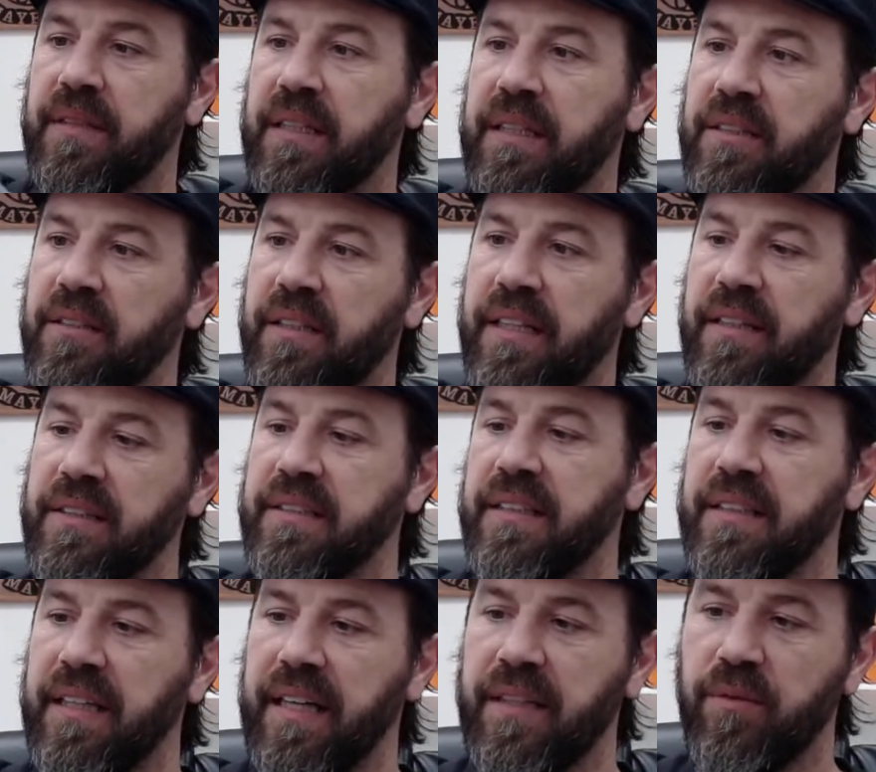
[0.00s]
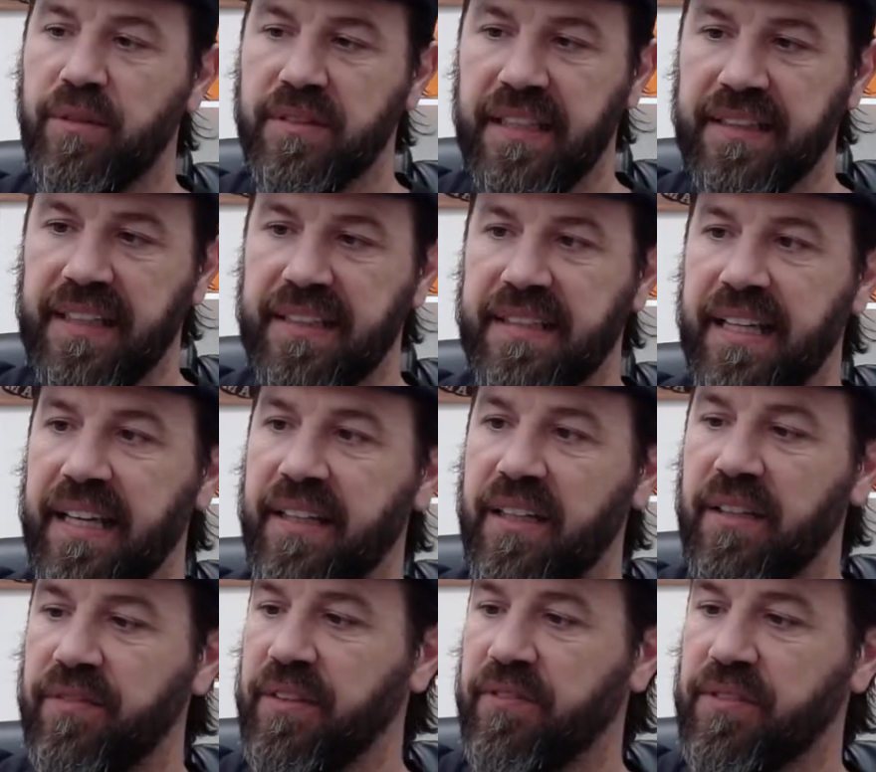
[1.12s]
a little LED light, I don't want to take that tag
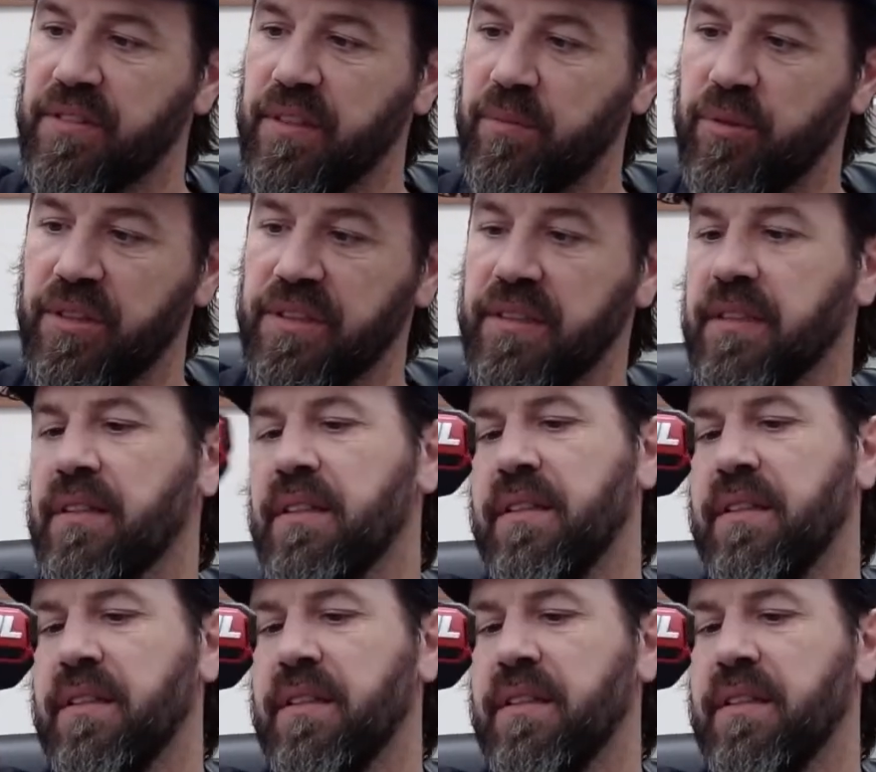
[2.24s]
off yet for some reason.